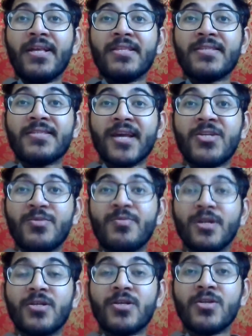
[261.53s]

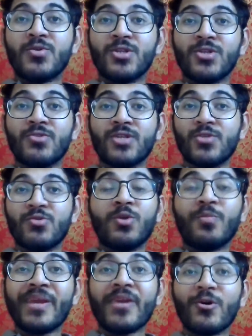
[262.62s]
incitement to genocide. So you
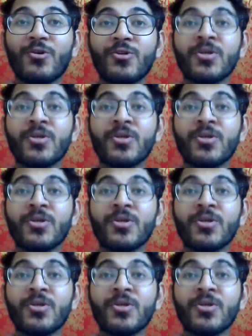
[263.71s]
may not